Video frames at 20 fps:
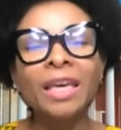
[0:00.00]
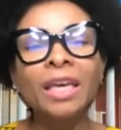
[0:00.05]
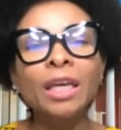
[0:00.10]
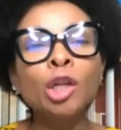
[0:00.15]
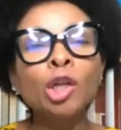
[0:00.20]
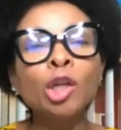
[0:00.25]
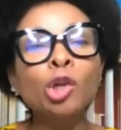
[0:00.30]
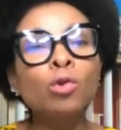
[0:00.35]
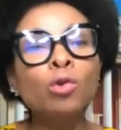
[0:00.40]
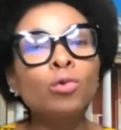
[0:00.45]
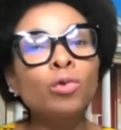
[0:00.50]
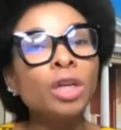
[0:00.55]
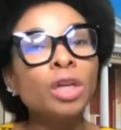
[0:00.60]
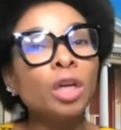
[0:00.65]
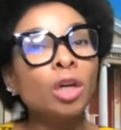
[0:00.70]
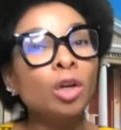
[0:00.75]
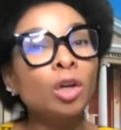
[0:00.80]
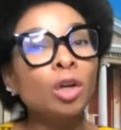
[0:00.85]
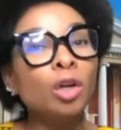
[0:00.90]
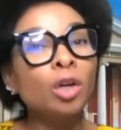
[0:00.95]

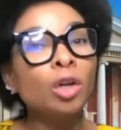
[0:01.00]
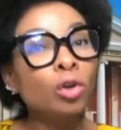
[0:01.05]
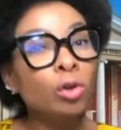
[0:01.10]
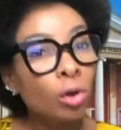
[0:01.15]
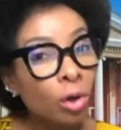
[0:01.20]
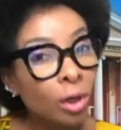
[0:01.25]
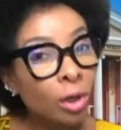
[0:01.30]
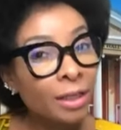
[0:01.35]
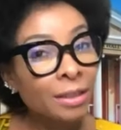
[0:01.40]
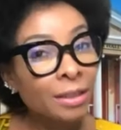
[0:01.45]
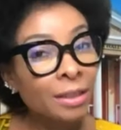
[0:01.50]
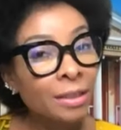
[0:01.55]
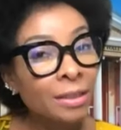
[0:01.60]
including knowledge